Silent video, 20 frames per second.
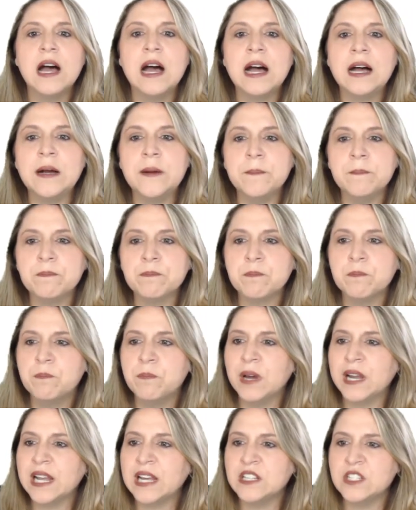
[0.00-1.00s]

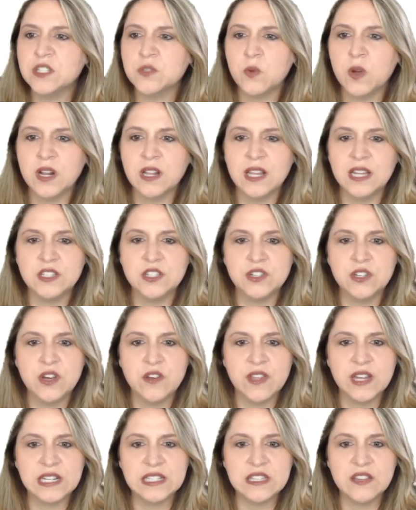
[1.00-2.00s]
But I just want to let you
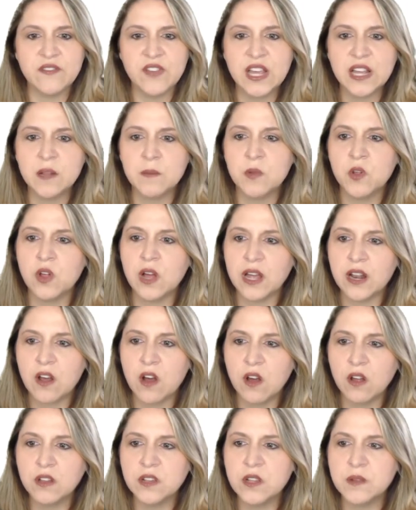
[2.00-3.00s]
know that it's available on
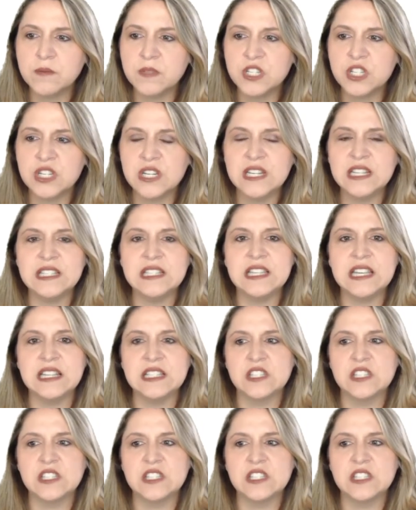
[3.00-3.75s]
all of the machines.